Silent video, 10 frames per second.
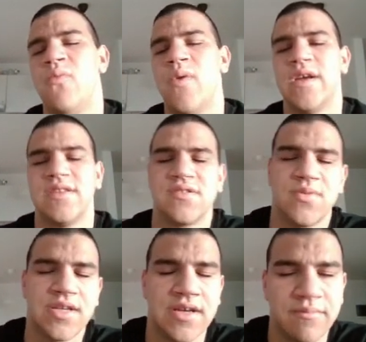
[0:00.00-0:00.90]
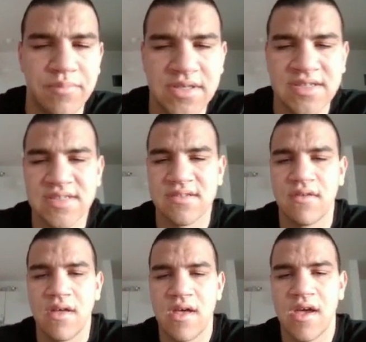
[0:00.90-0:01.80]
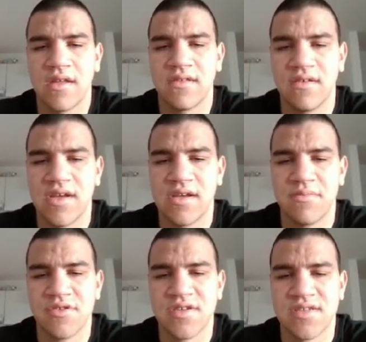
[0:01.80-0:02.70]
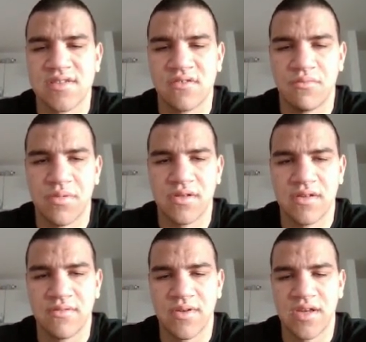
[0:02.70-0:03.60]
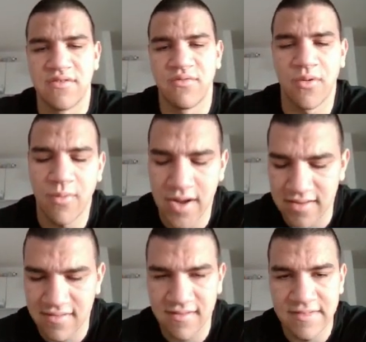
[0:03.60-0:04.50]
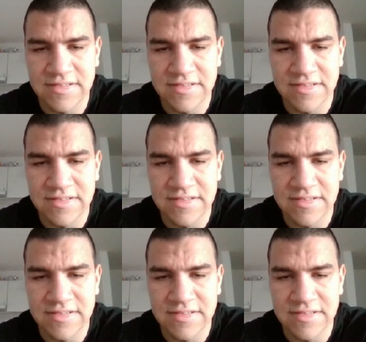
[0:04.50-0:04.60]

white is winning a piece and the game is just completely winning for white.